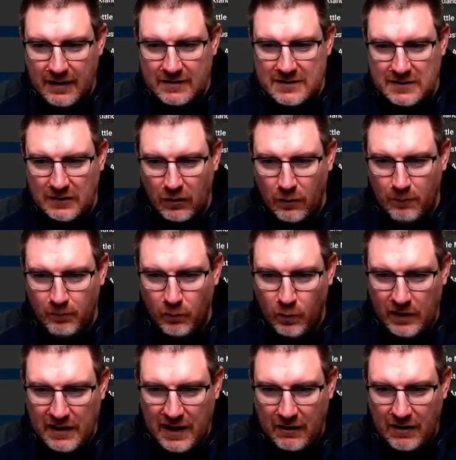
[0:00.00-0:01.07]
So
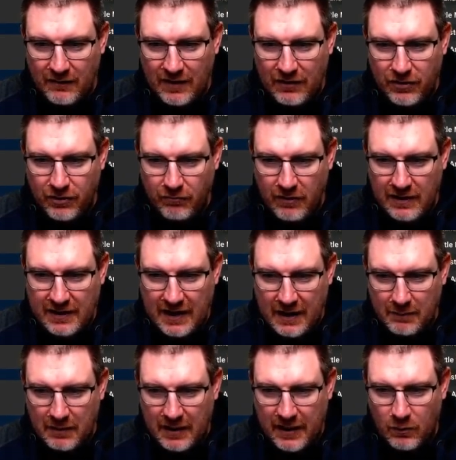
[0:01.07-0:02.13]
we now have a
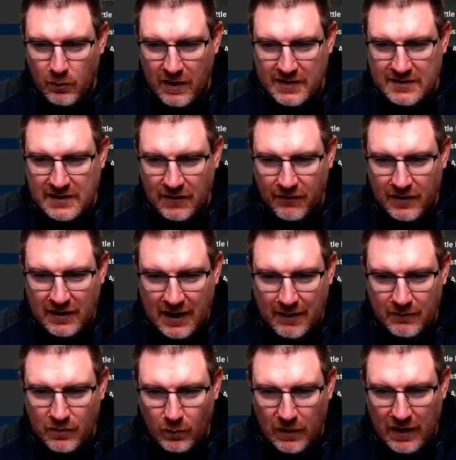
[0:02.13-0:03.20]
three-game lead. We are seven
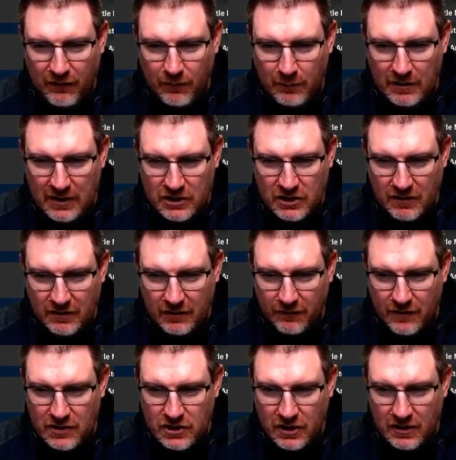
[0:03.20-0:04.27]
games away from clinching the
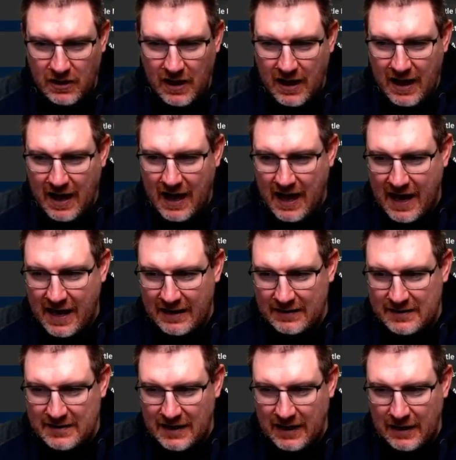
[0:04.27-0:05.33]
division.
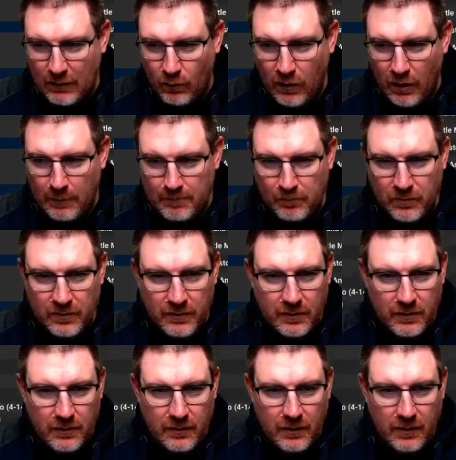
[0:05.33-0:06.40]
And, uh, well,
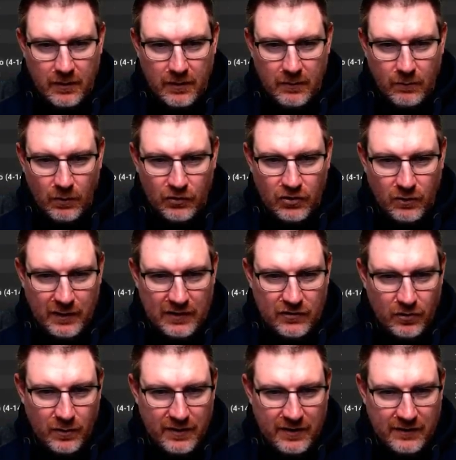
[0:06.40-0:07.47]
what do we
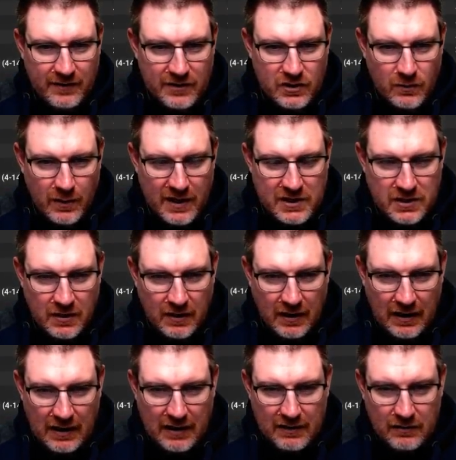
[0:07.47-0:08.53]
do in this situation?
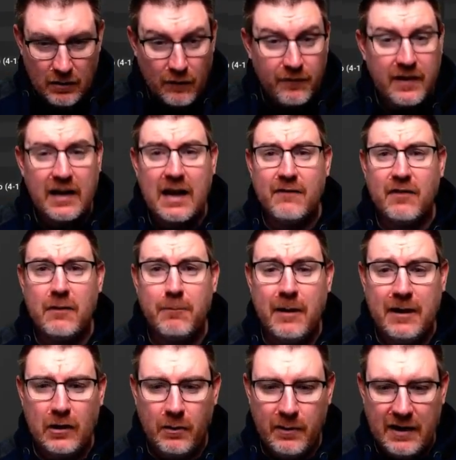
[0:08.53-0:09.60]
Uh, don't forget
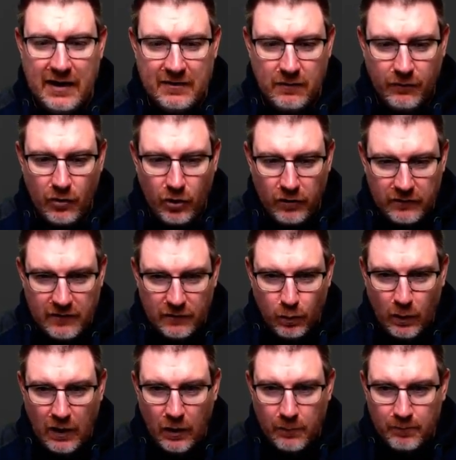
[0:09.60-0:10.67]
MVP nominees, of course, as
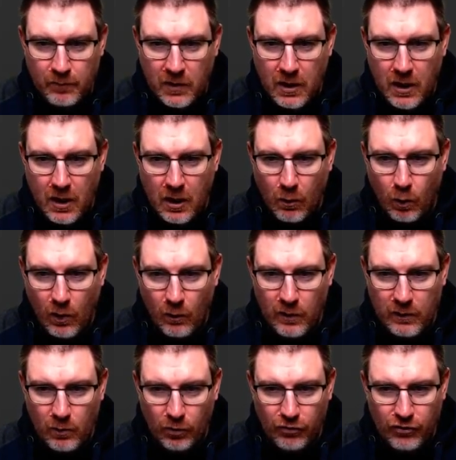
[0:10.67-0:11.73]
well what
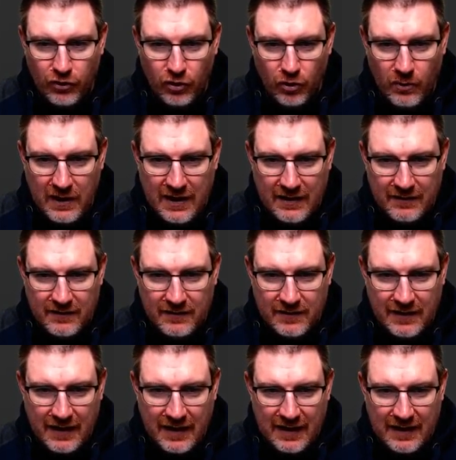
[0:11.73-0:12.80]
we will do is
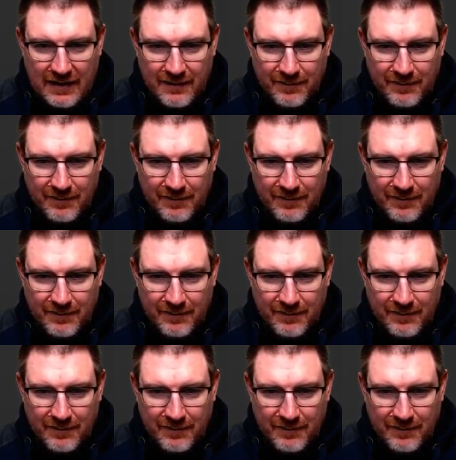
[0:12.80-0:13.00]
uh,